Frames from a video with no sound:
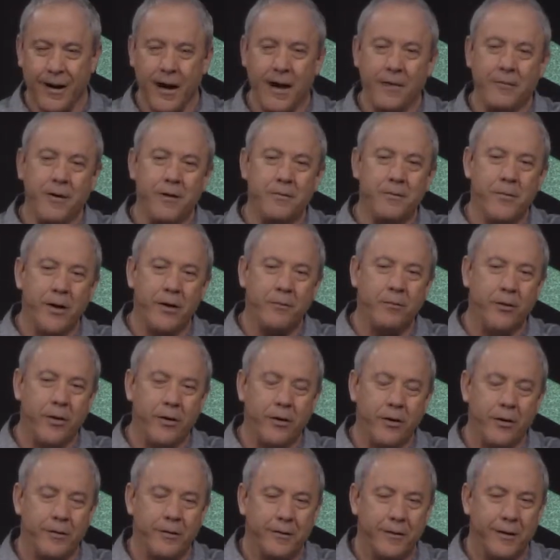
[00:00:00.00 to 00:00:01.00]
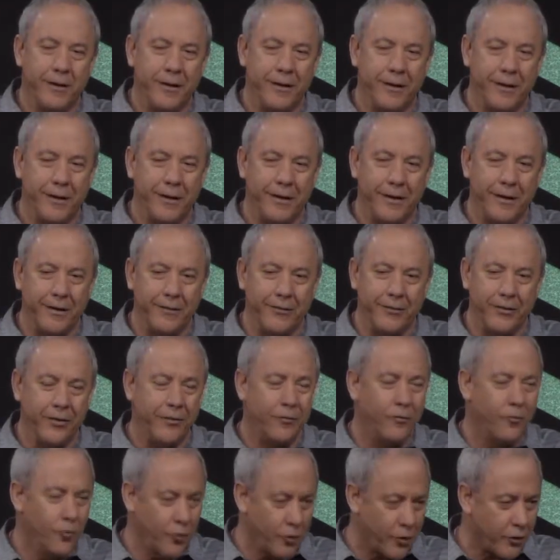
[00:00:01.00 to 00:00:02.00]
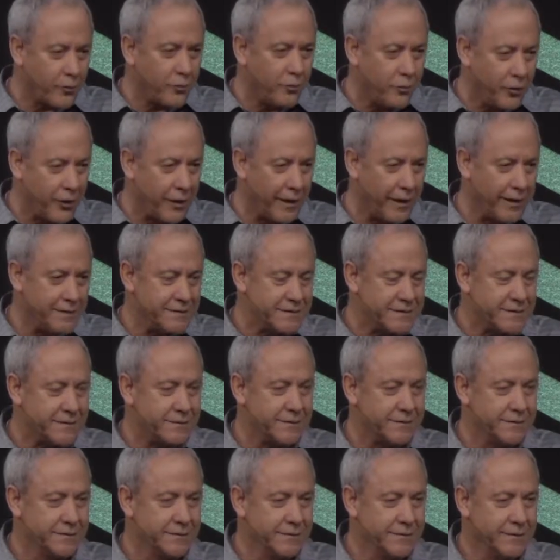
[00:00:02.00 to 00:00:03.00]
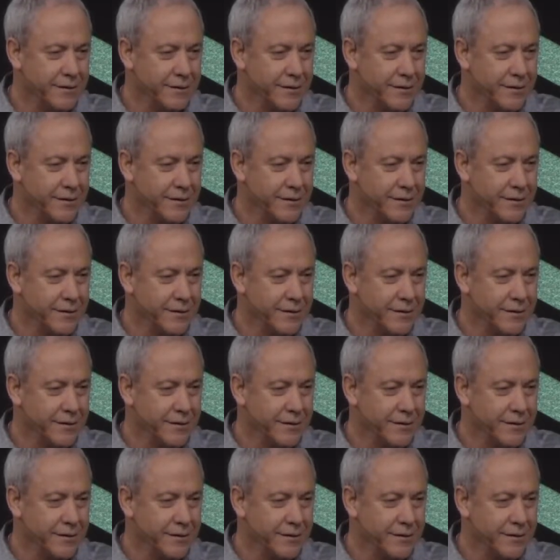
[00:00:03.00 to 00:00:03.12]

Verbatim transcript: I remember in the workplace.